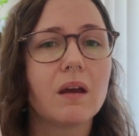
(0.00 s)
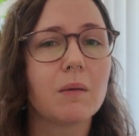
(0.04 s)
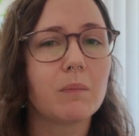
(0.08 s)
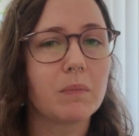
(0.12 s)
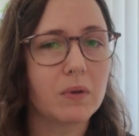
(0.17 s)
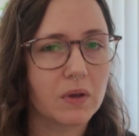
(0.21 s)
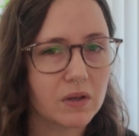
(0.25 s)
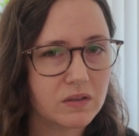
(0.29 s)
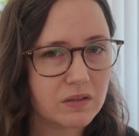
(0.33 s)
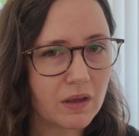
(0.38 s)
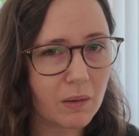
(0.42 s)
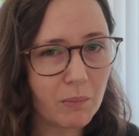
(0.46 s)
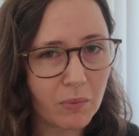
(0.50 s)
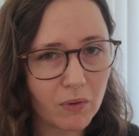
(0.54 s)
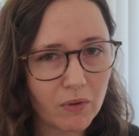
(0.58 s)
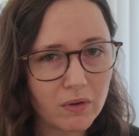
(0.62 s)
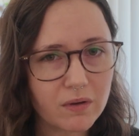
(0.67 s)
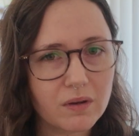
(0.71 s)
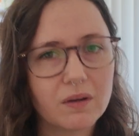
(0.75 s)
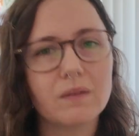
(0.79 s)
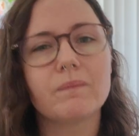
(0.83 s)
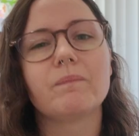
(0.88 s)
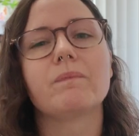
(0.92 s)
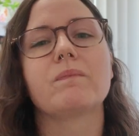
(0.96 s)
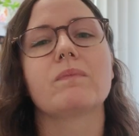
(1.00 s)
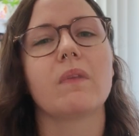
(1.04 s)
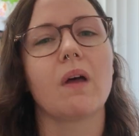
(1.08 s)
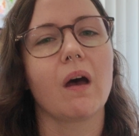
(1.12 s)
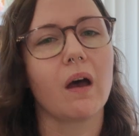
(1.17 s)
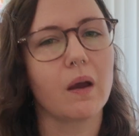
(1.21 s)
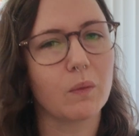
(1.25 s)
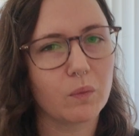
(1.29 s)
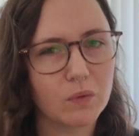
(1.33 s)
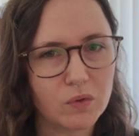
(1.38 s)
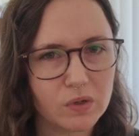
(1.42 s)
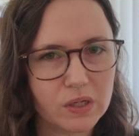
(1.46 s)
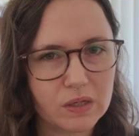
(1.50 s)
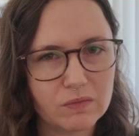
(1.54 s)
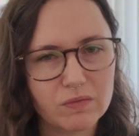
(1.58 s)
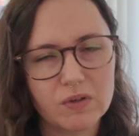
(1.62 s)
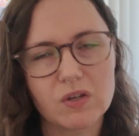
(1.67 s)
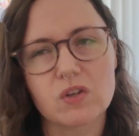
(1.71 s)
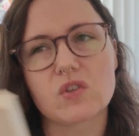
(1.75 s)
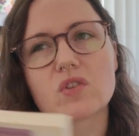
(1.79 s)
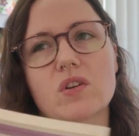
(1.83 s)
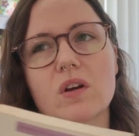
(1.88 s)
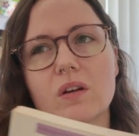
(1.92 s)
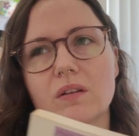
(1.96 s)
because I bought it, I will give it
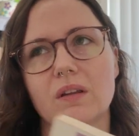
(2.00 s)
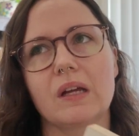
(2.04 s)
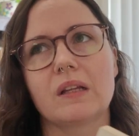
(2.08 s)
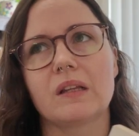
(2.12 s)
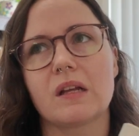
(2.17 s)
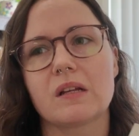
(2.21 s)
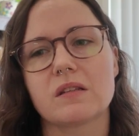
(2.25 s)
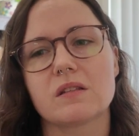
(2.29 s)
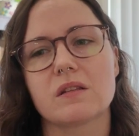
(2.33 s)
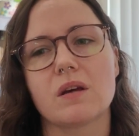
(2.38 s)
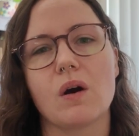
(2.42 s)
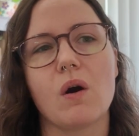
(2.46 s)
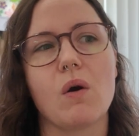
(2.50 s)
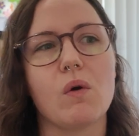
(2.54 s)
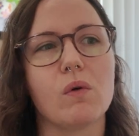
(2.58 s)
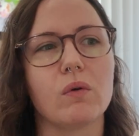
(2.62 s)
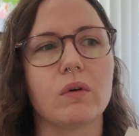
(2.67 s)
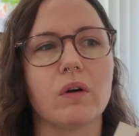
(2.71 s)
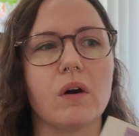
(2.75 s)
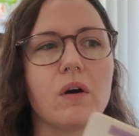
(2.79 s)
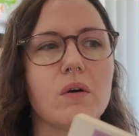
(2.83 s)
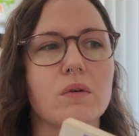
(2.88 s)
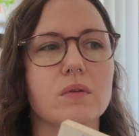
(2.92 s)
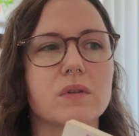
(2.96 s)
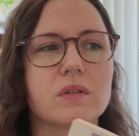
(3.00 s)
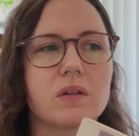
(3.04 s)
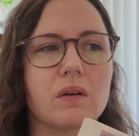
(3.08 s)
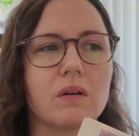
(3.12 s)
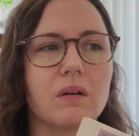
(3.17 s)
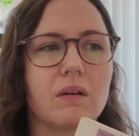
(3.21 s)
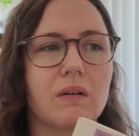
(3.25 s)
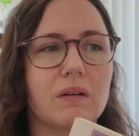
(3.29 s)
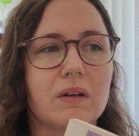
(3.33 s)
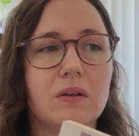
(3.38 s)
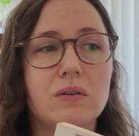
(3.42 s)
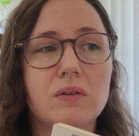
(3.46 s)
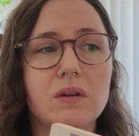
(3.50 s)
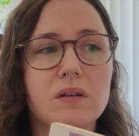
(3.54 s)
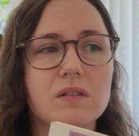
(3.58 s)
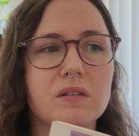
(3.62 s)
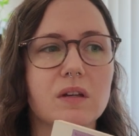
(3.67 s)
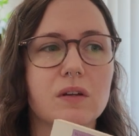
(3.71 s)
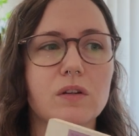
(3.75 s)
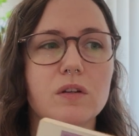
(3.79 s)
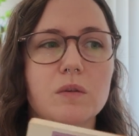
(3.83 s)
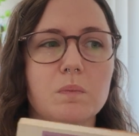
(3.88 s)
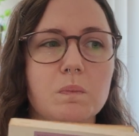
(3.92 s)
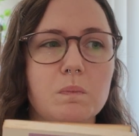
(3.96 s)
a shot. Like, that's the whole goal. So who knows, I
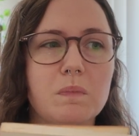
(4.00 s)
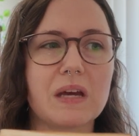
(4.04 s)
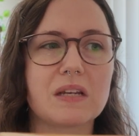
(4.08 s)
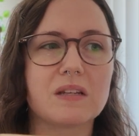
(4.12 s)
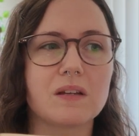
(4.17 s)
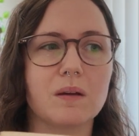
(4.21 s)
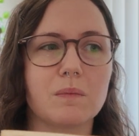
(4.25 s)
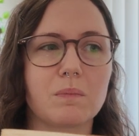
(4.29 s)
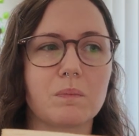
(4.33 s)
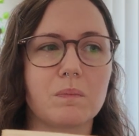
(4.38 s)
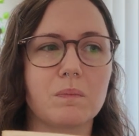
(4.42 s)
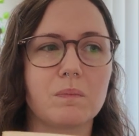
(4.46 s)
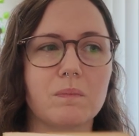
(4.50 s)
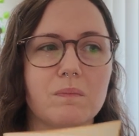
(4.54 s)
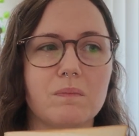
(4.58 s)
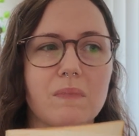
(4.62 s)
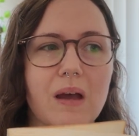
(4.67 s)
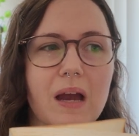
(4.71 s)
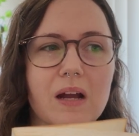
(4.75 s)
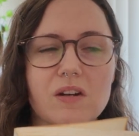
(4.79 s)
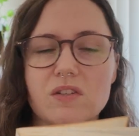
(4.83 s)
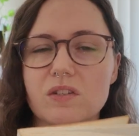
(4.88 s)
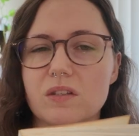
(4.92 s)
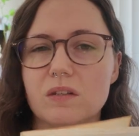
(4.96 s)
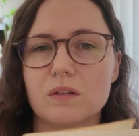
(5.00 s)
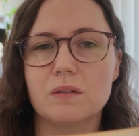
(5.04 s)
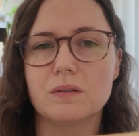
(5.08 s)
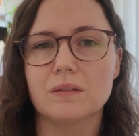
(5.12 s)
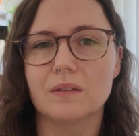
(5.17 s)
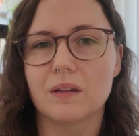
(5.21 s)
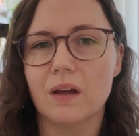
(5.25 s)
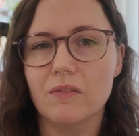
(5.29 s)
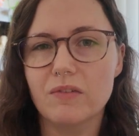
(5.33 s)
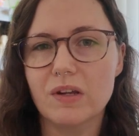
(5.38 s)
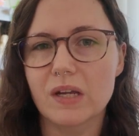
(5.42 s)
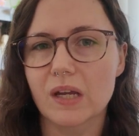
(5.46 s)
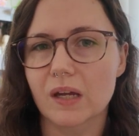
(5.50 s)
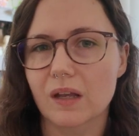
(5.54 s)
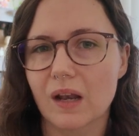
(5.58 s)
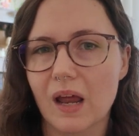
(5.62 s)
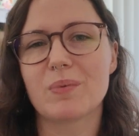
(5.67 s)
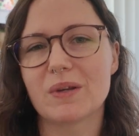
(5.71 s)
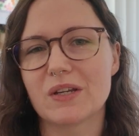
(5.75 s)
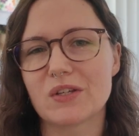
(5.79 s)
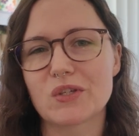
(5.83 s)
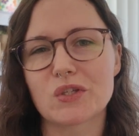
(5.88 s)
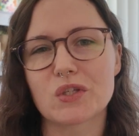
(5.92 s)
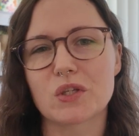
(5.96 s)
could end up actually loving it,
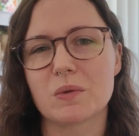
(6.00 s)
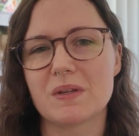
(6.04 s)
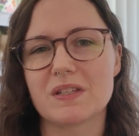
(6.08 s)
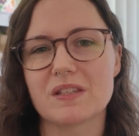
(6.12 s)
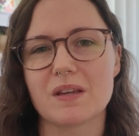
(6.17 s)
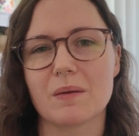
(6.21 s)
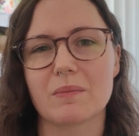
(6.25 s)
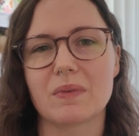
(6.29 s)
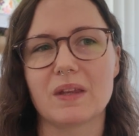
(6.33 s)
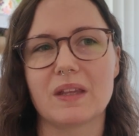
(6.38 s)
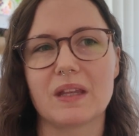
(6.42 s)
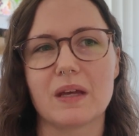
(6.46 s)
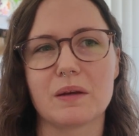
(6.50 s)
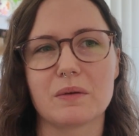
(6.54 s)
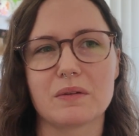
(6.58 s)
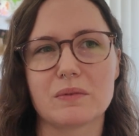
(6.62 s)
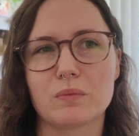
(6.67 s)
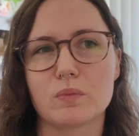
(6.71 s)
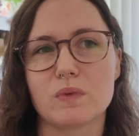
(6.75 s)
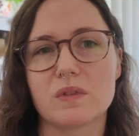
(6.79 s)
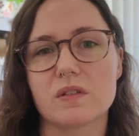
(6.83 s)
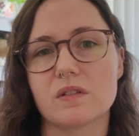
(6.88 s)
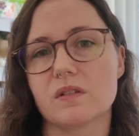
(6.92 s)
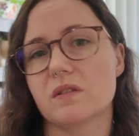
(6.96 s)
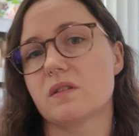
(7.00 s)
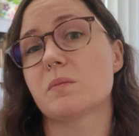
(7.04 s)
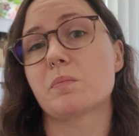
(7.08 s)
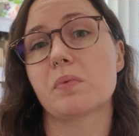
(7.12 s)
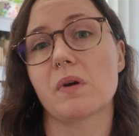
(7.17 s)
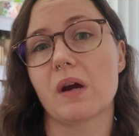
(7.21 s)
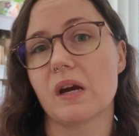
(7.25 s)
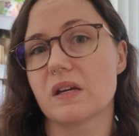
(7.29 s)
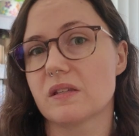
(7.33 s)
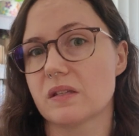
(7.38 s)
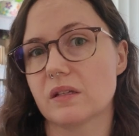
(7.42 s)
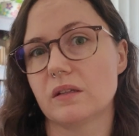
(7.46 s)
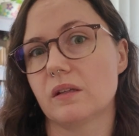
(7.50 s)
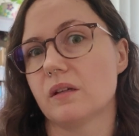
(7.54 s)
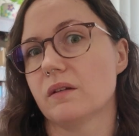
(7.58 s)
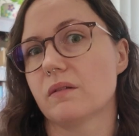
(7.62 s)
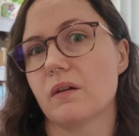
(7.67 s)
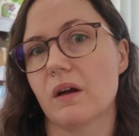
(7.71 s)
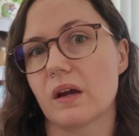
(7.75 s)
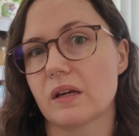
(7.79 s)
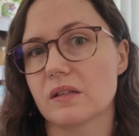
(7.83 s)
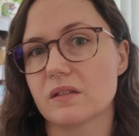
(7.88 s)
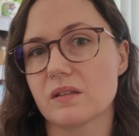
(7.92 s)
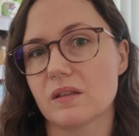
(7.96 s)
but it just could be something that was just surprisingly
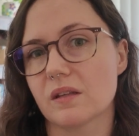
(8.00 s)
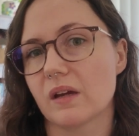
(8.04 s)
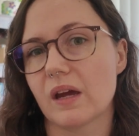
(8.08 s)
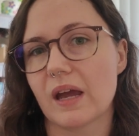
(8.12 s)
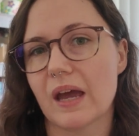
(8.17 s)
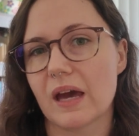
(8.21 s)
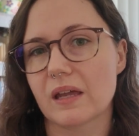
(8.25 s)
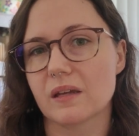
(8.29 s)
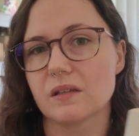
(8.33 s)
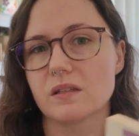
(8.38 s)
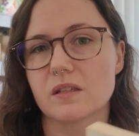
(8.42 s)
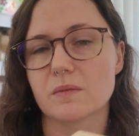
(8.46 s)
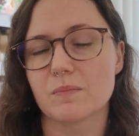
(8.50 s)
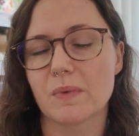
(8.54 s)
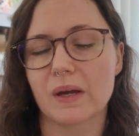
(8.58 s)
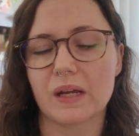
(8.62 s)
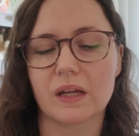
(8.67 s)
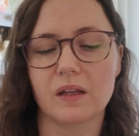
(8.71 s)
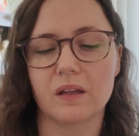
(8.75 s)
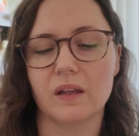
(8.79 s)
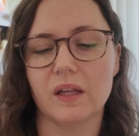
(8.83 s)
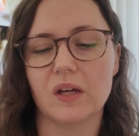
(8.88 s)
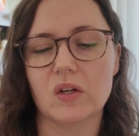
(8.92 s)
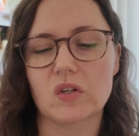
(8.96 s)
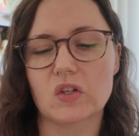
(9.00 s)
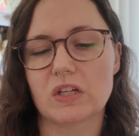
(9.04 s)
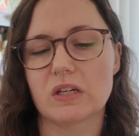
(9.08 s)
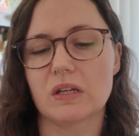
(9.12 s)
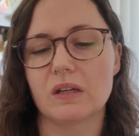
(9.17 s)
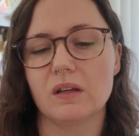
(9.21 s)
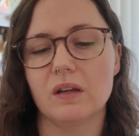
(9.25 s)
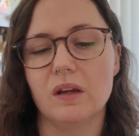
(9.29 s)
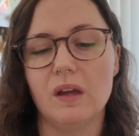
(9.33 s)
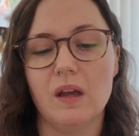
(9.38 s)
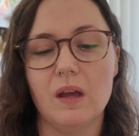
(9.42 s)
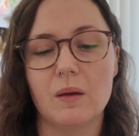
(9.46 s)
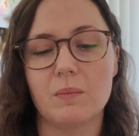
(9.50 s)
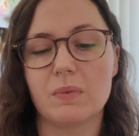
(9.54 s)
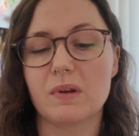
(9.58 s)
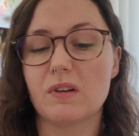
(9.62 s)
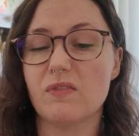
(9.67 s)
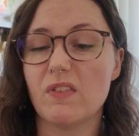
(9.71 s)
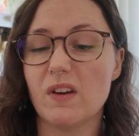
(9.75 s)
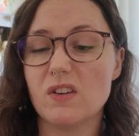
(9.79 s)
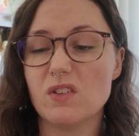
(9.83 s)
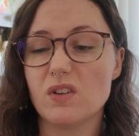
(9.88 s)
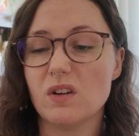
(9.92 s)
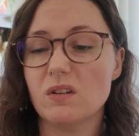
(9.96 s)
nice that I added to my collection. But
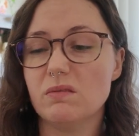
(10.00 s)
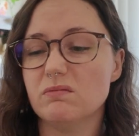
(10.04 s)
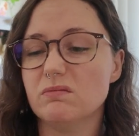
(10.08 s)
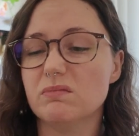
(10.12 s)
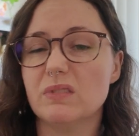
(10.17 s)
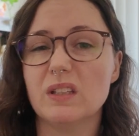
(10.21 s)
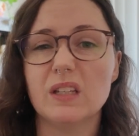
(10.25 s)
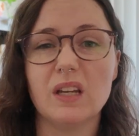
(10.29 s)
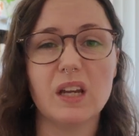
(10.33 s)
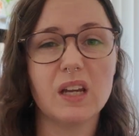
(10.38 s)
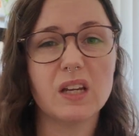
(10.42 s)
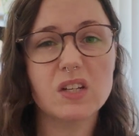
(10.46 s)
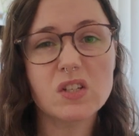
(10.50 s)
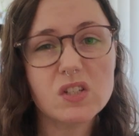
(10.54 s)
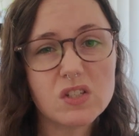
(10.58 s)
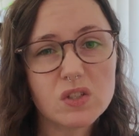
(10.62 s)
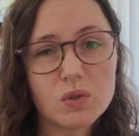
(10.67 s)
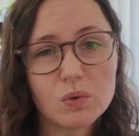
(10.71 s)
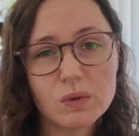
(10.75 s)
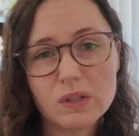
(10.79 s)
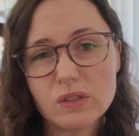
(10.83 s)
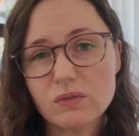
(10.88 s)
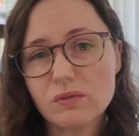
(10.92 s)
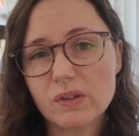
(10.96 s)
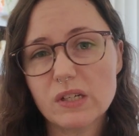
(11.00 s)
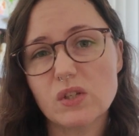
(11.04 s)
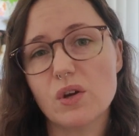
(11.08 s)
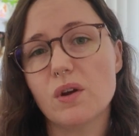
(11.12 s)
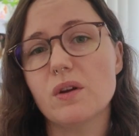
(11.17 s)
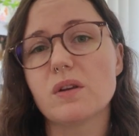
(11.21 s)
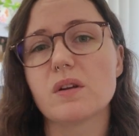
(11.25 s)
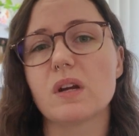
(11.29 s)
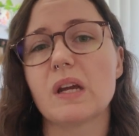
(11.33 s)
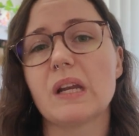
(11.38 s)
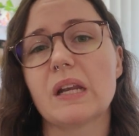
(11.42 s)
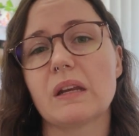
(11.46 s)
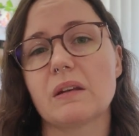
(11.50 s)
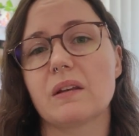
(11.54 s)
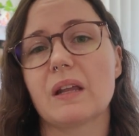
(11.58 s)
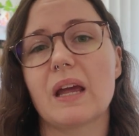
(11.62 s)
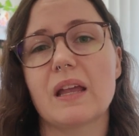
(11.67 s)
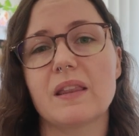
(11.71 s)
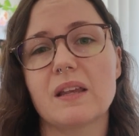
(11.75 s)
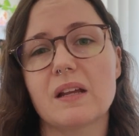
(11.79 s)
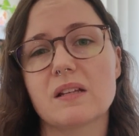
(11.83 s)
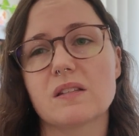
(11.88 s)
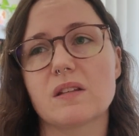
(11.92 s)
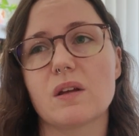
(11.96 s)
if I don't, then I can just always redonate it.
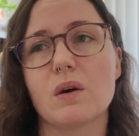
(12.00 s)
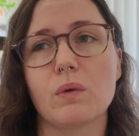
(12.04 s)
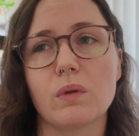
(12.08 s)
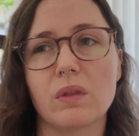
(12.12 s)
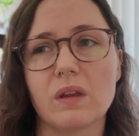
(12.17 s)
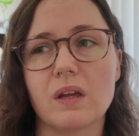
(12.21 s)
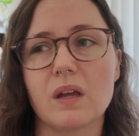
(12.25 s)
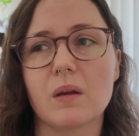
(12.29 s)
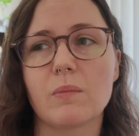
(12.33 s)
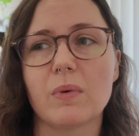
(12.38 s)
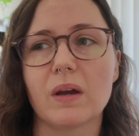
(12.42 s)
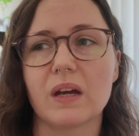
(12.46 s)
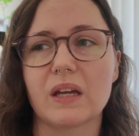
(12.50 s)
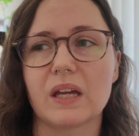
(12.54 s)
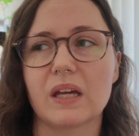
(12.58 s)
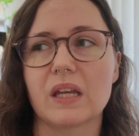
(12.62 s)
And that's the whole thing about